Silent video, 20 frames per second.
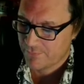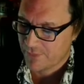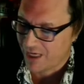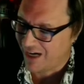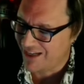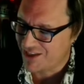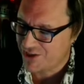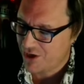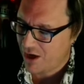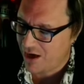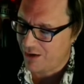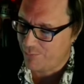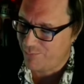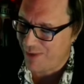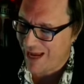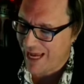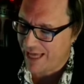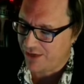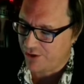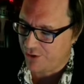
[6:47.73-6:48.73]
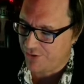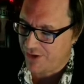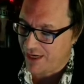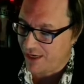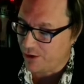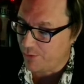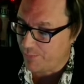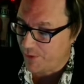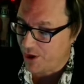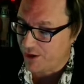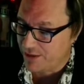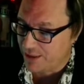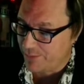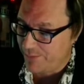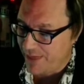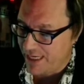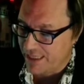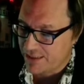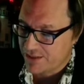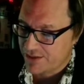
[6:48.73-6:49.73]
I saw a banner there upon the
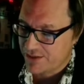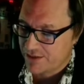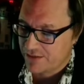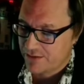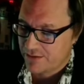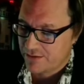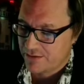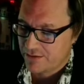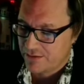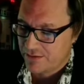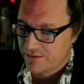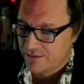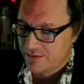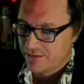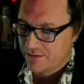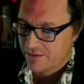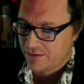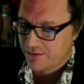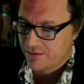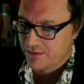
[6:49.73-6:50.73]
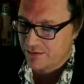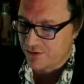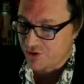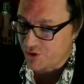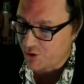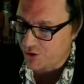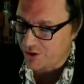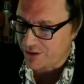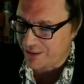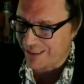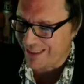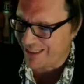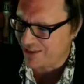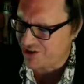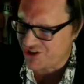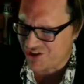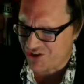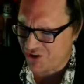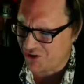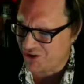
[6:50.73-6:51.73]
mist. Circling
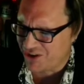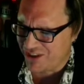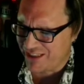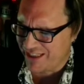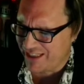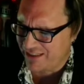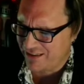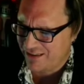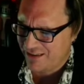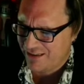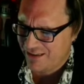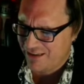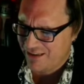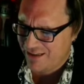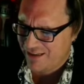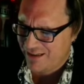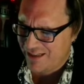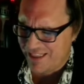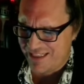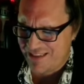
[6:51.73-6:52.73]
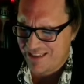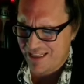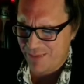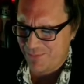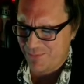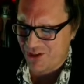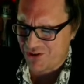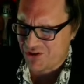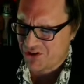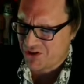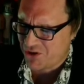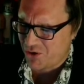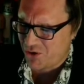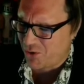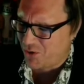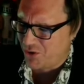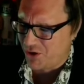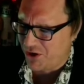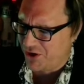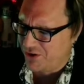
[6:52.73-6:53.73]
and circling, it seemed to
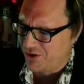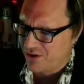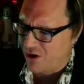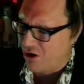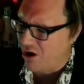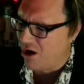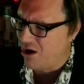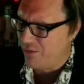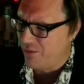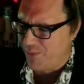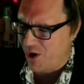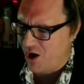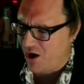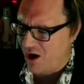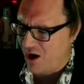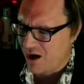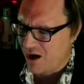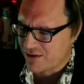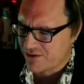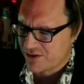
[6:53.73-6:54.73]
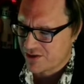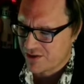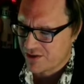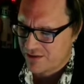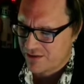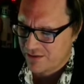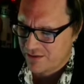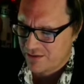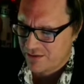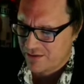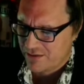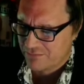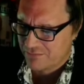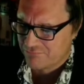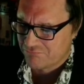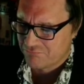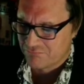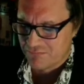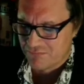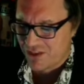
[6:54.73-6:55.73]
scorn all pause.
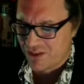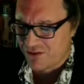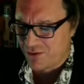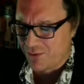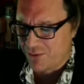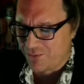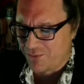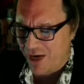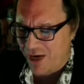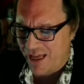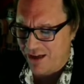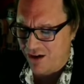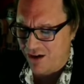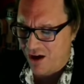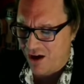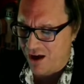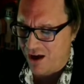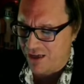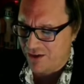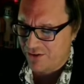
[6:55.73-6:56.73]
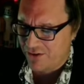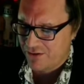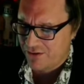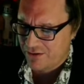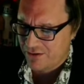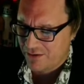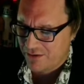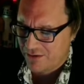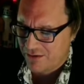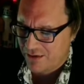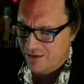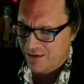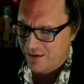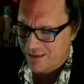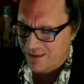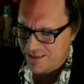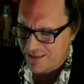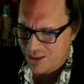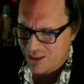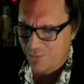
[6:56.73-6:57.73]
So it ran on,
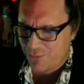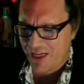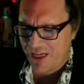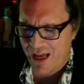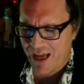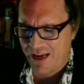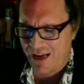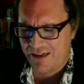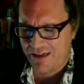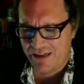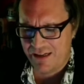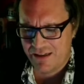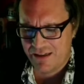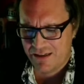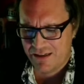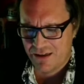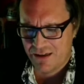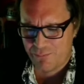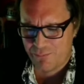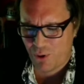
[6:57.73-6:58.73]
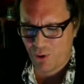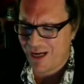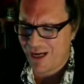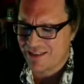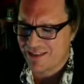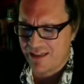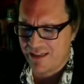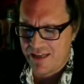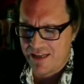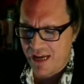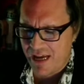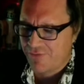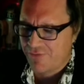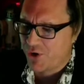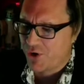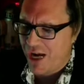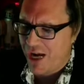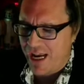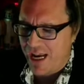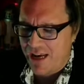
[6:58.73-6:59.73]
and still behind it pressed a
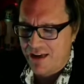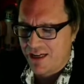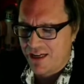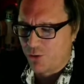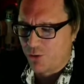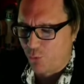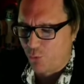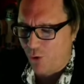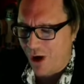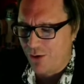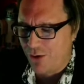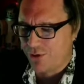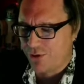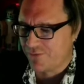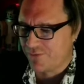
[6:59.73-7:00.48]
never-ending rout